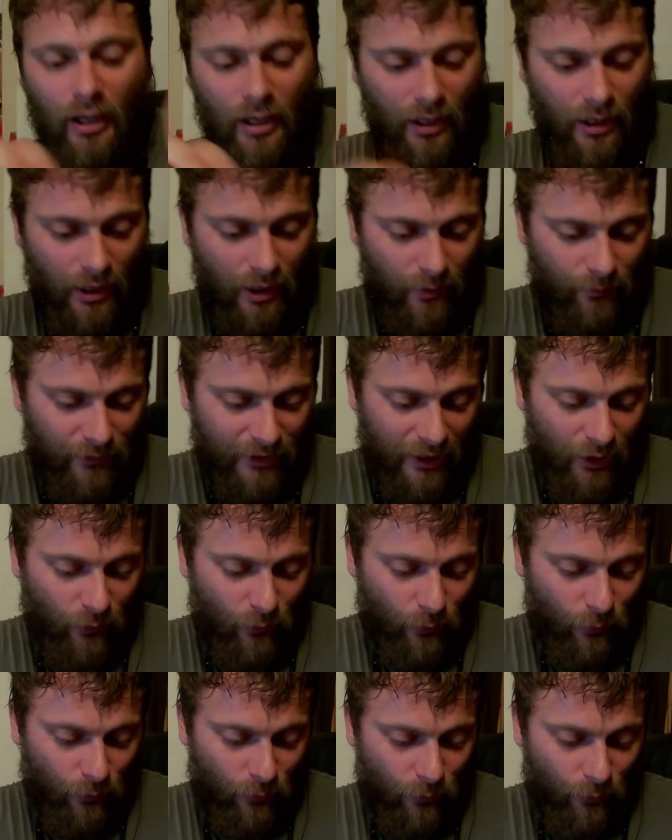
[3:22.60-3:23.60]

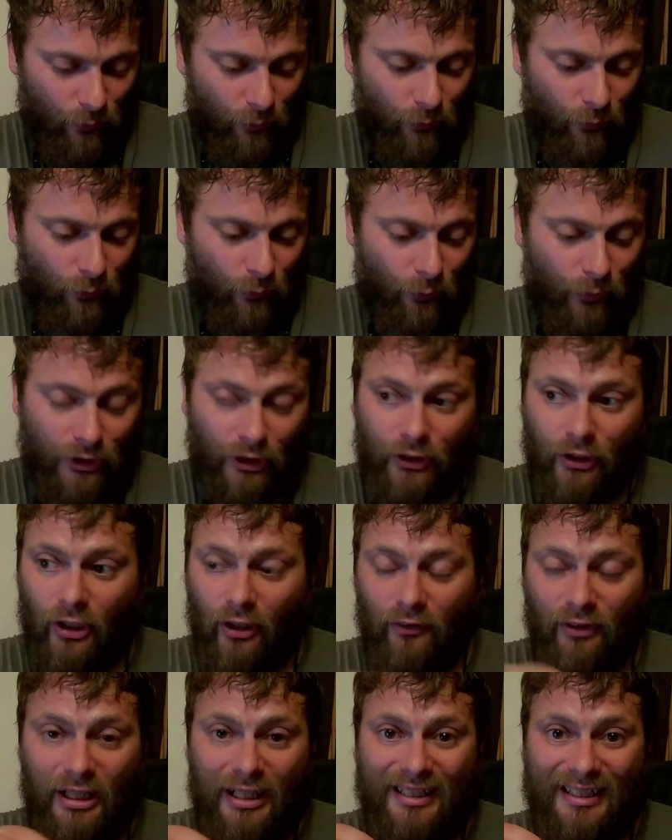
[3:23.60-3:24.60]
Now, when I
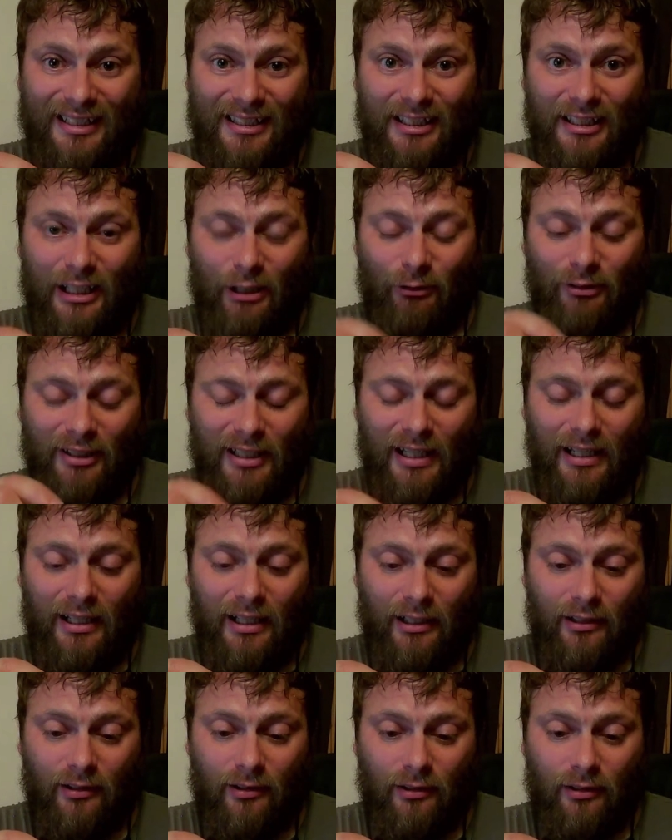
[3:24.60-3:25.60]
got these, they said they were
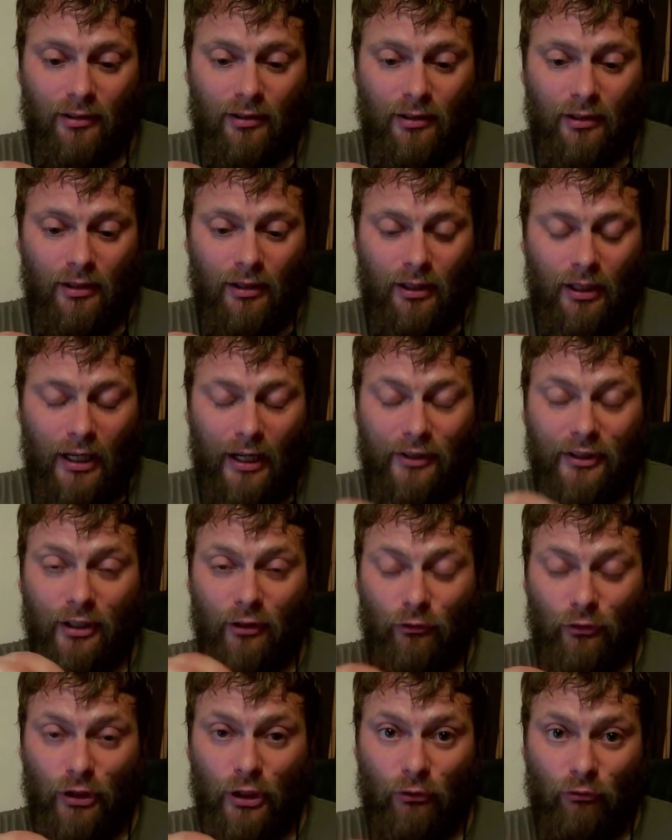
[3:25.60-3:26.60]
naked,
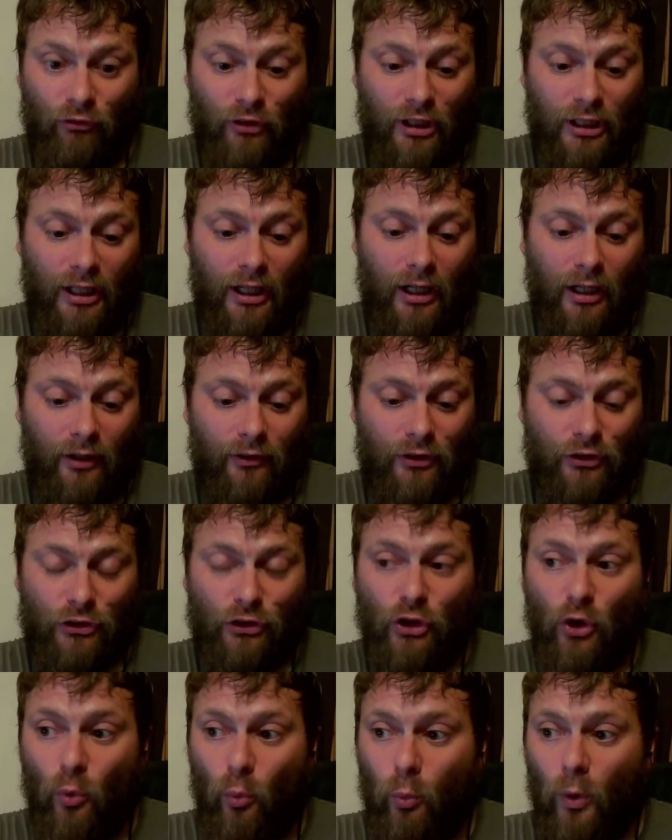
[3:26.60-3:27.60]
and they really are. There's
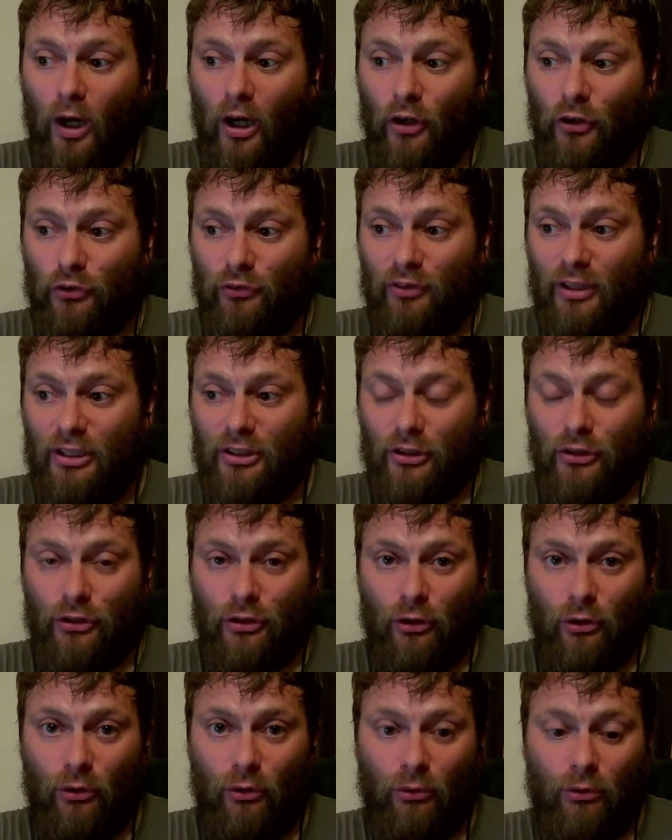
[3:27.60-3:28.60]
no wires of these
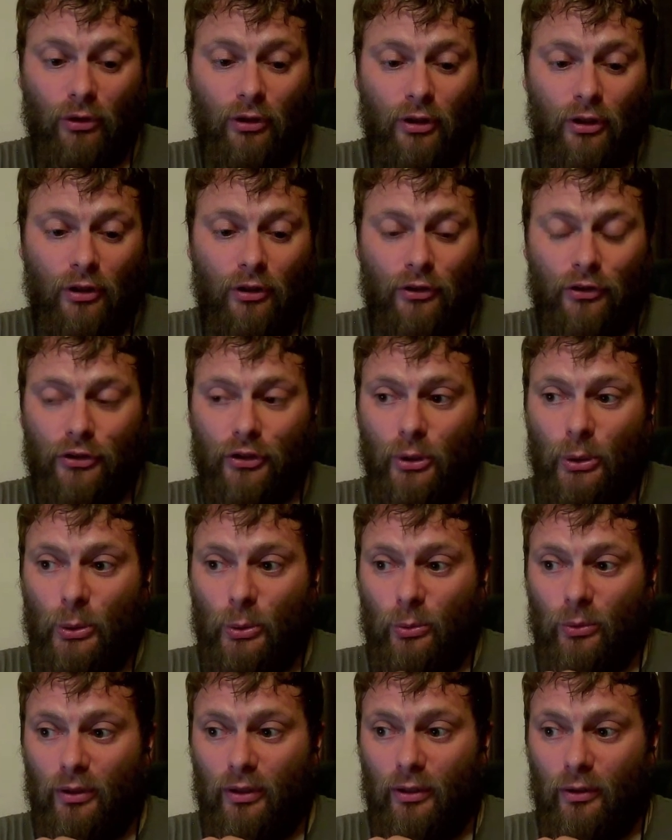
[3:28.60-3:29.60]
at all,
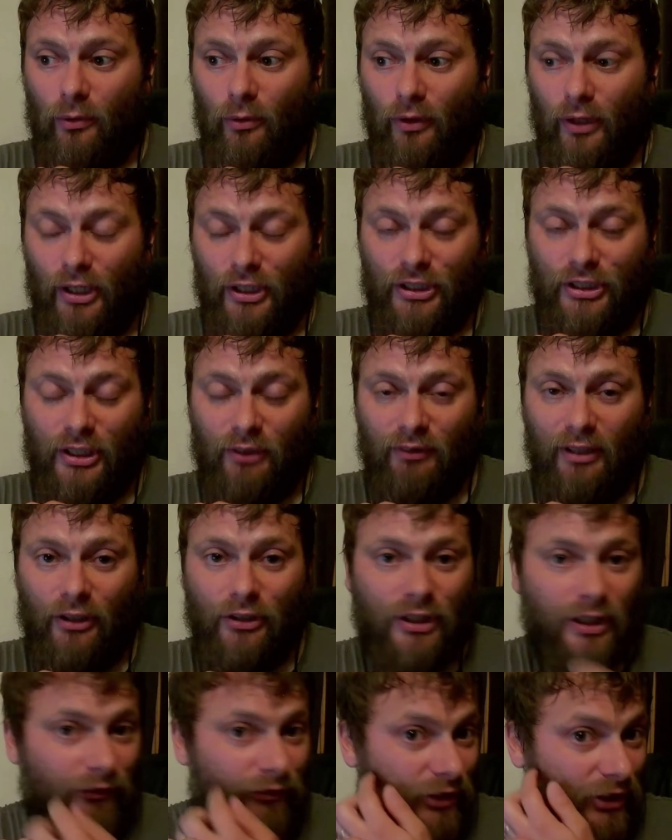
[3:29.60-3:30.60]
so something
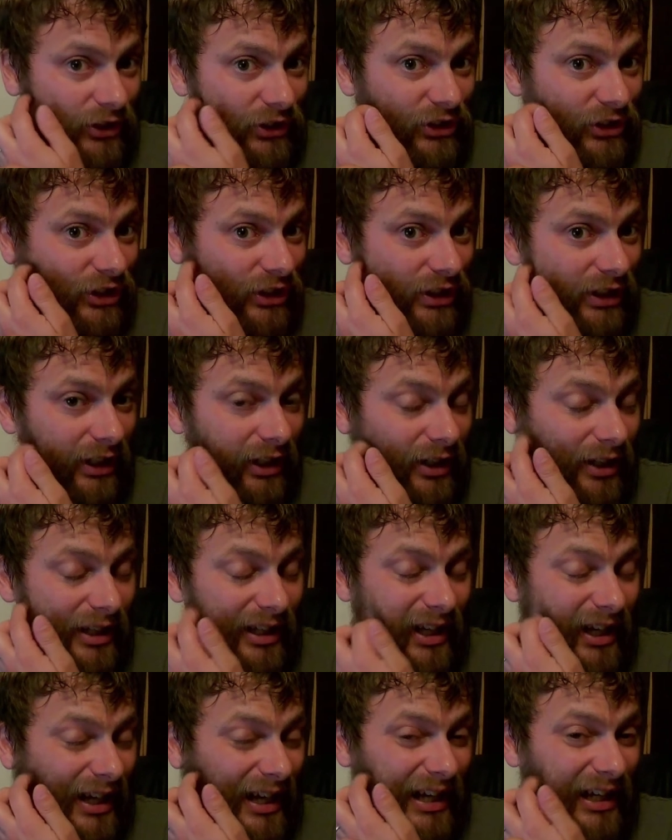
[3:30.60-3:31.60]
else you have to consider
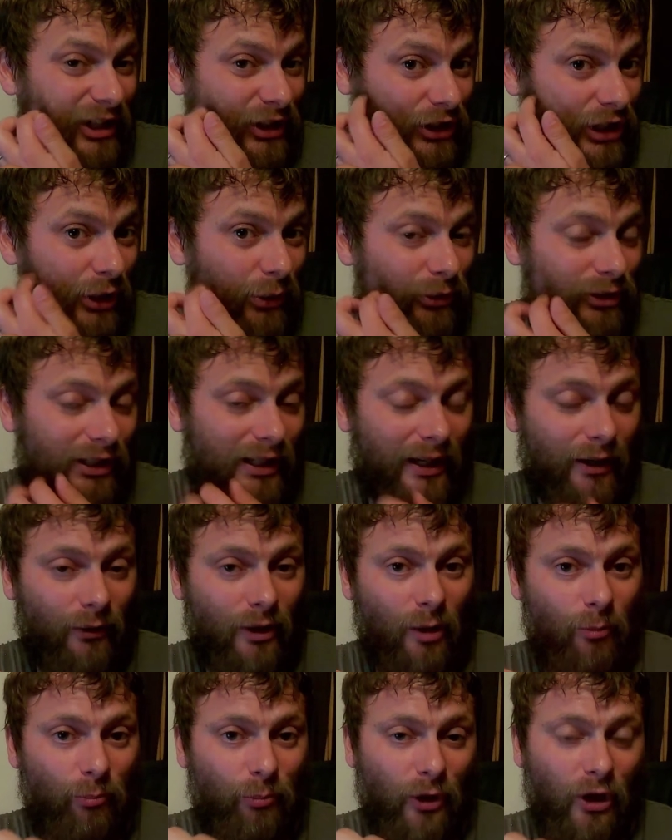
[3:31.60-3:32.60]
is going out
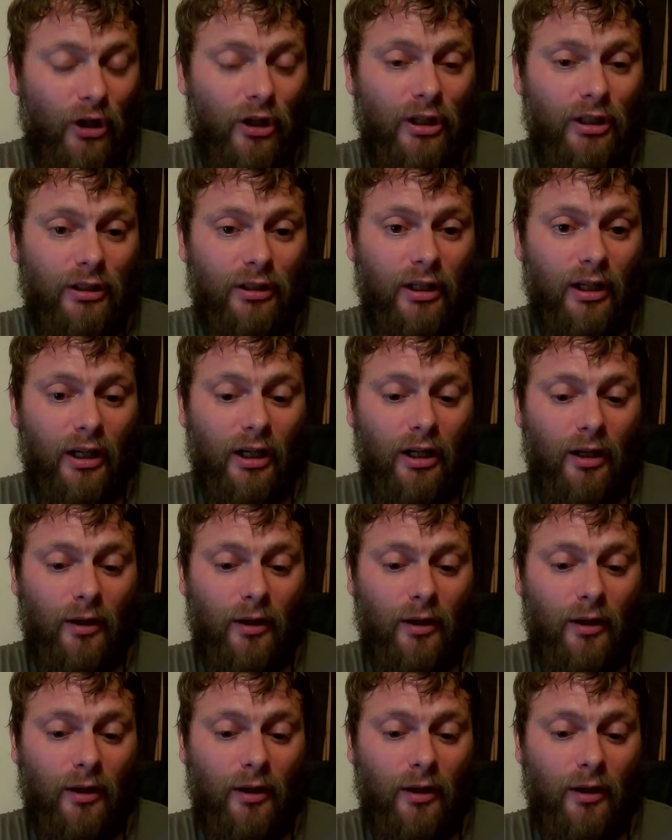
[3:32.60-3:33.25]
and buying